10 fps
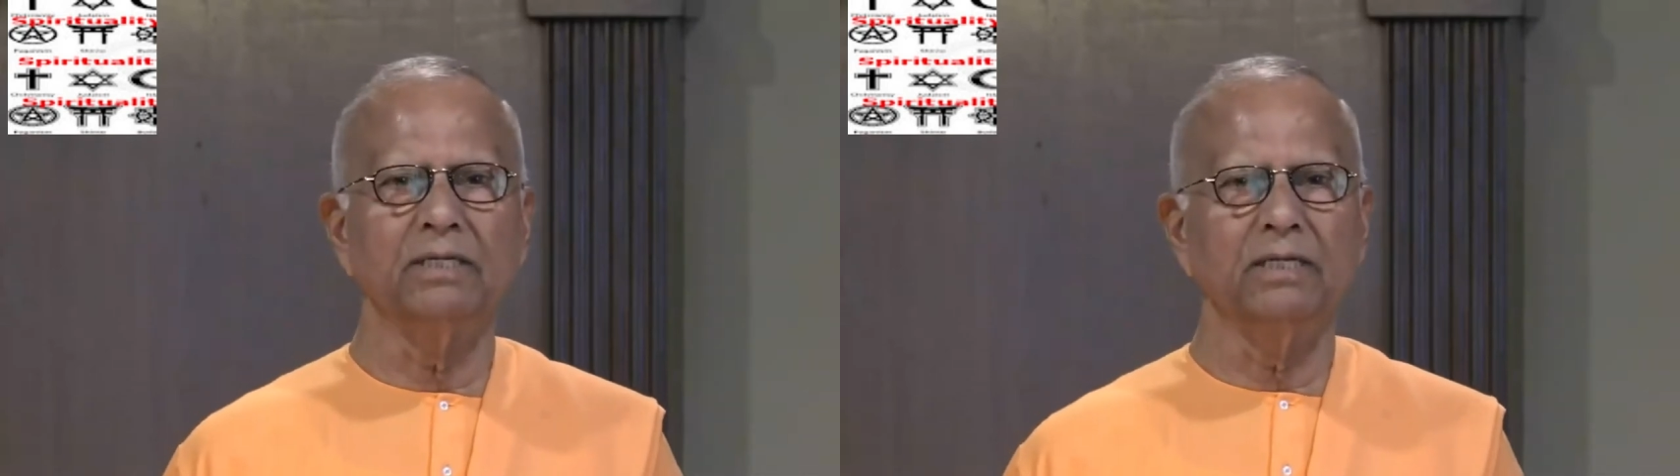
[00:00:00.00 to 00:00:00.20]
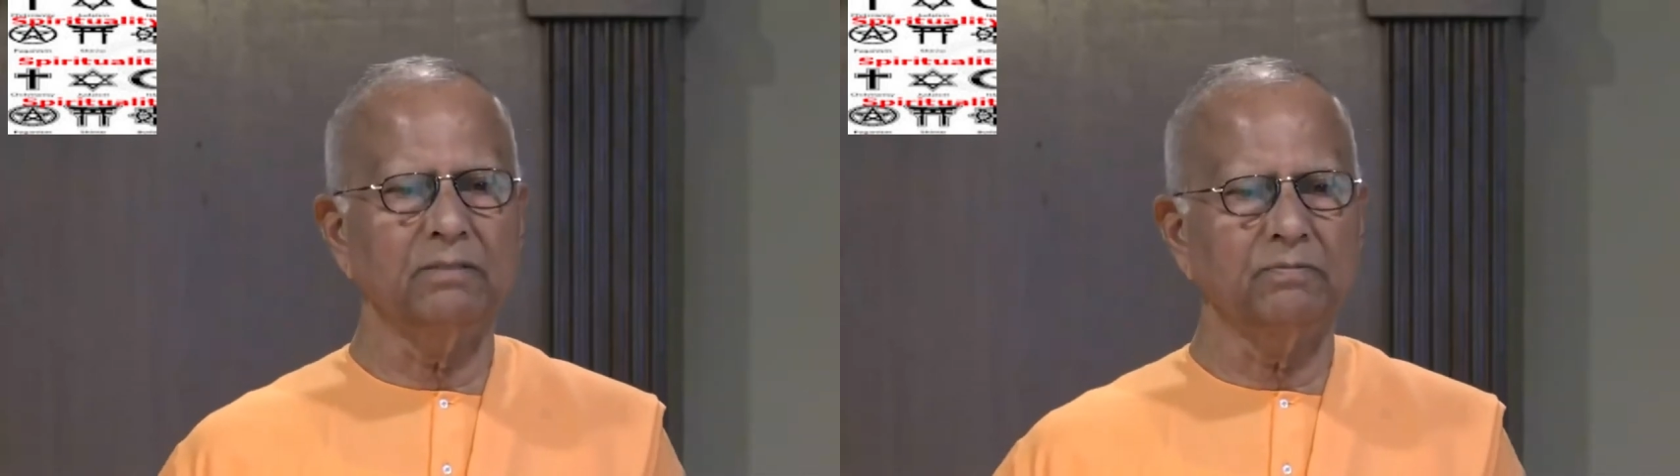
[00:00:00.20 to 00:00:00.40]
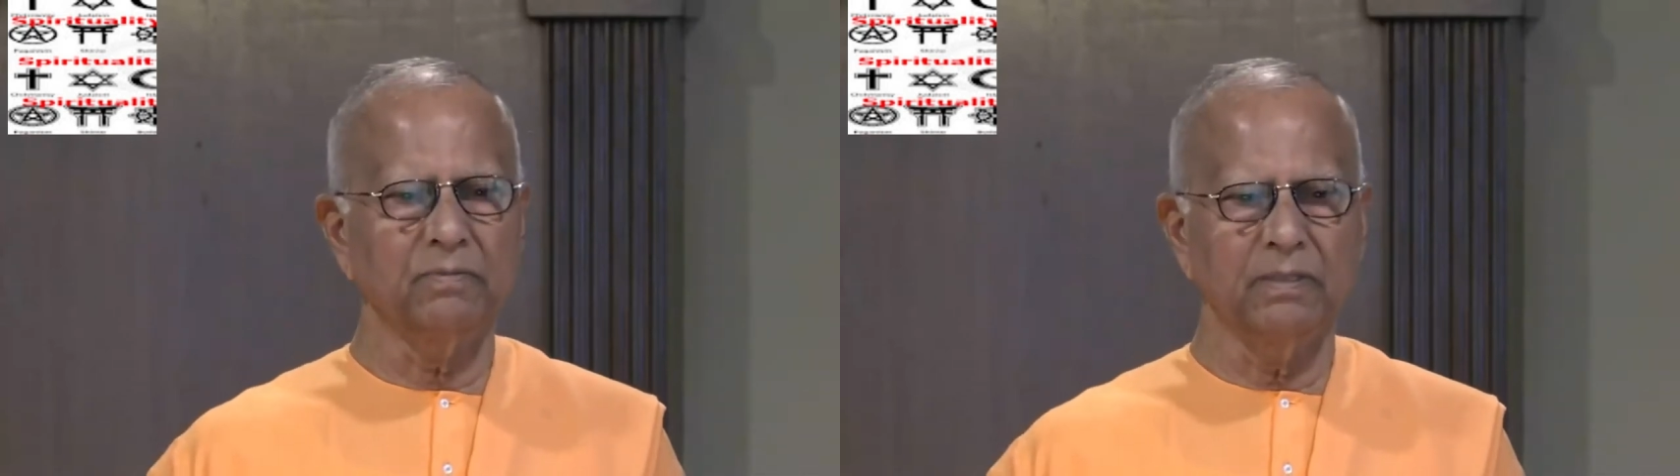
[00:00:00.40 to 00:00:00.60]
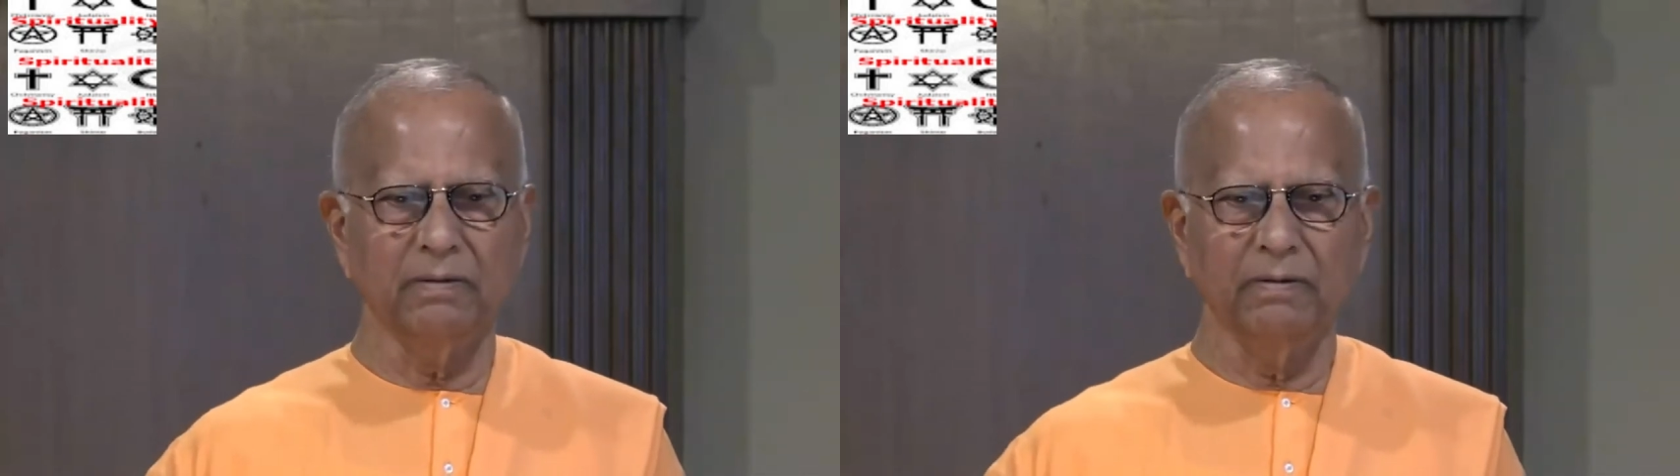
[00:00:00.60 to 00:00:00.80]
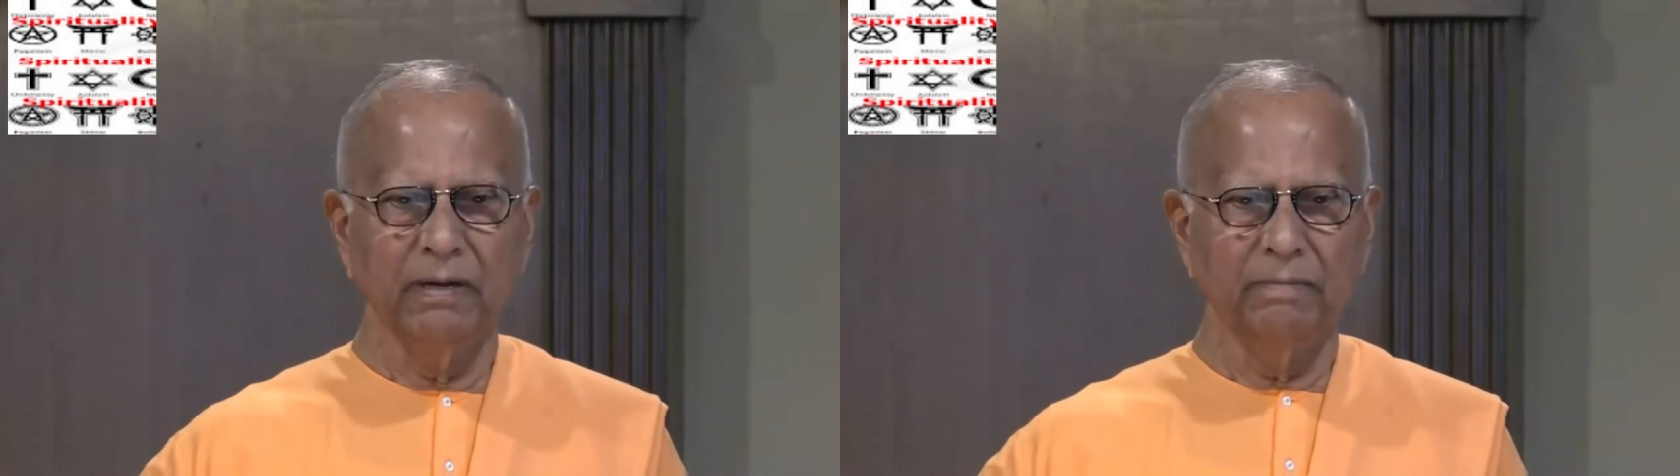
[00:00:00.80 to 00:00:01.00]

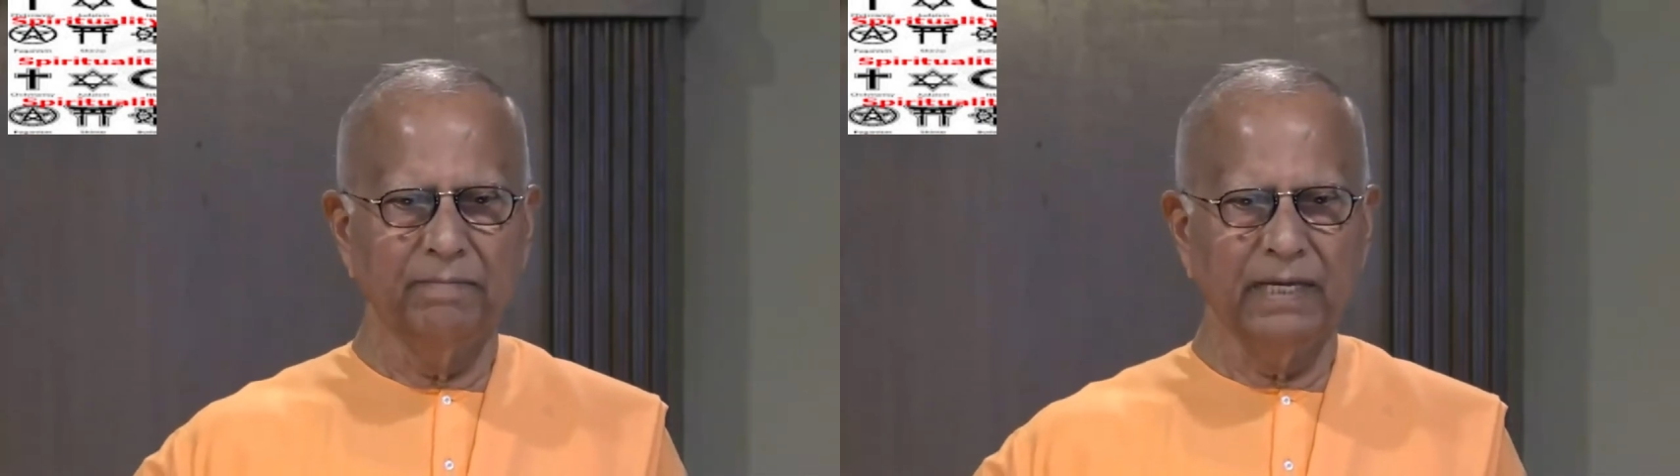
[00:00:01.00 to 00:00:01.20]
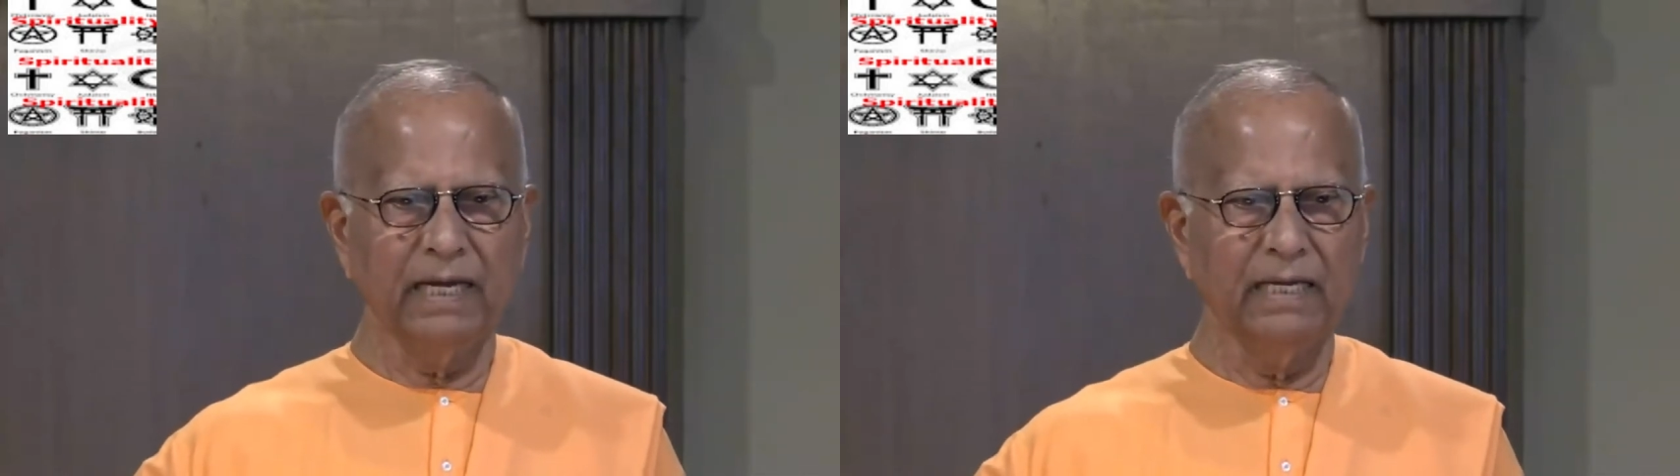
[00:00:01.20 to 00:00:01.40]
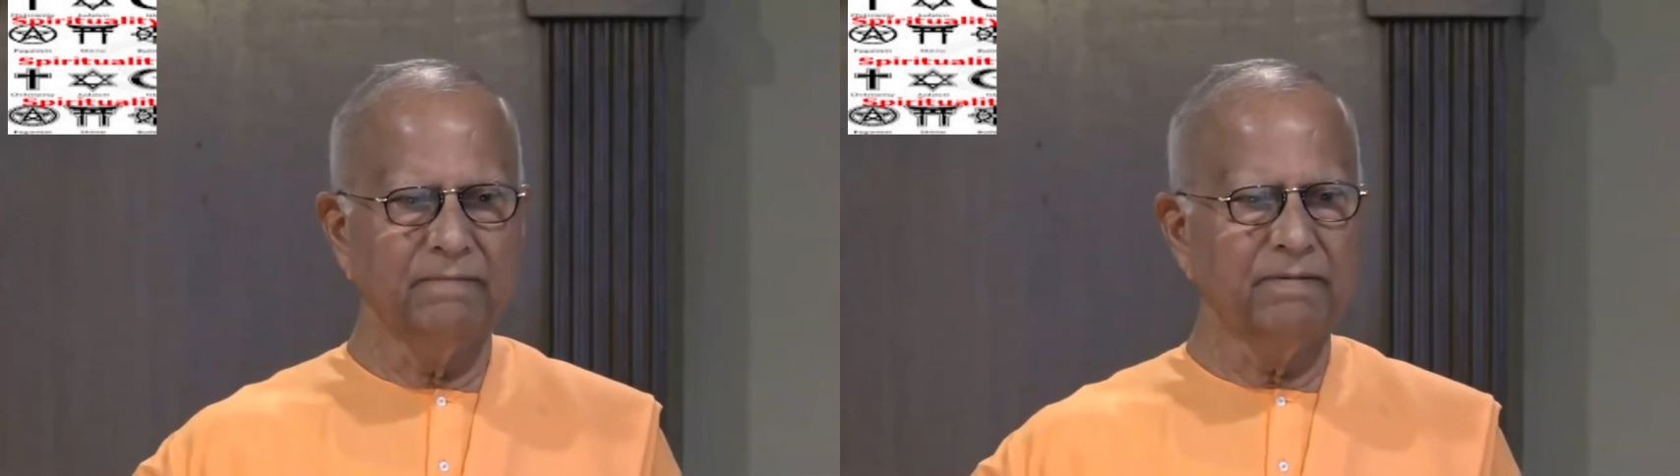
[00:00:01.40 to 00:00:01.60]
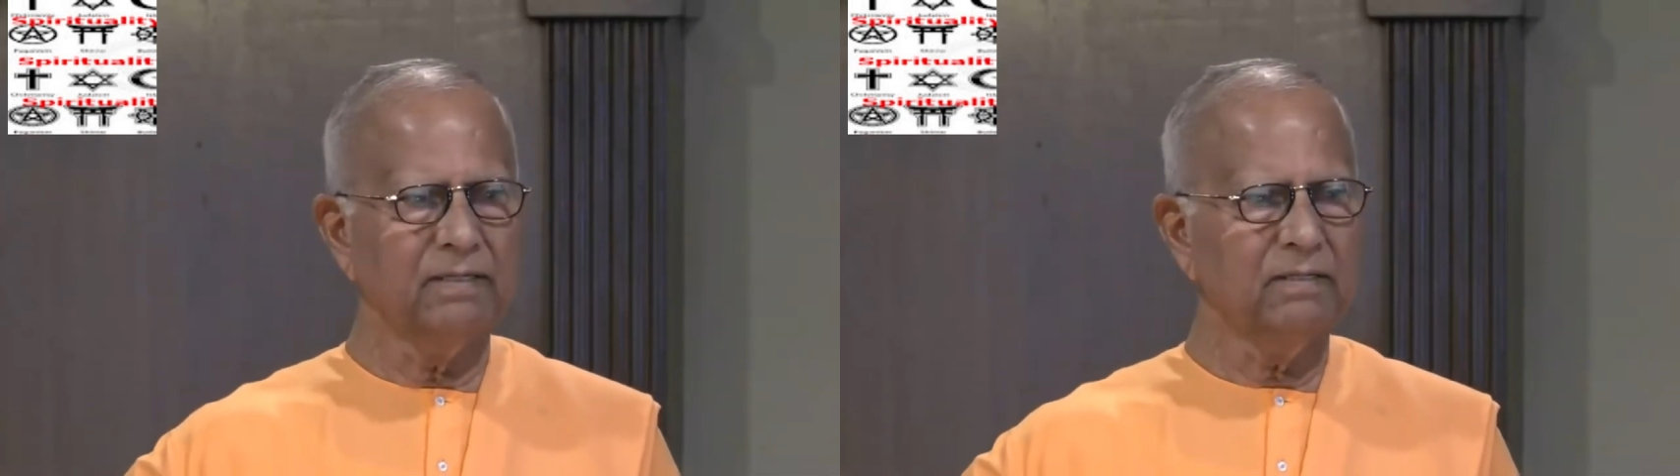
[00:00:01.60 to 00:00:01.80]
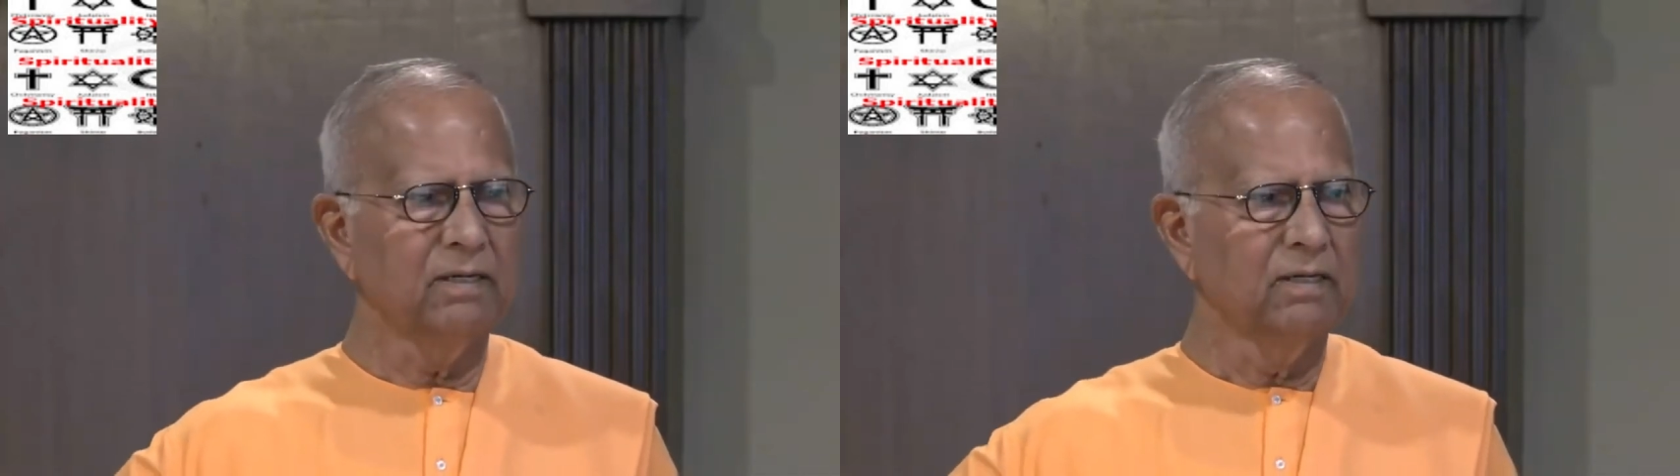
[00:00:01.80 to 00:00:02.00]
The big
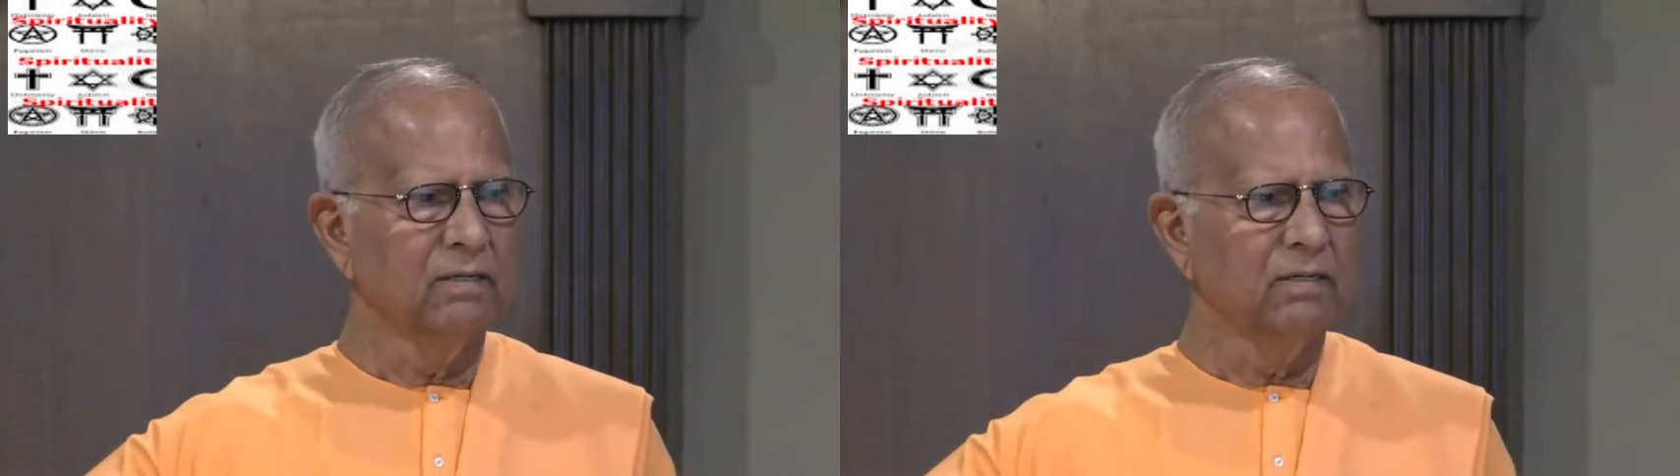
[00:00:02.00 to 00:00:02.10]
elephant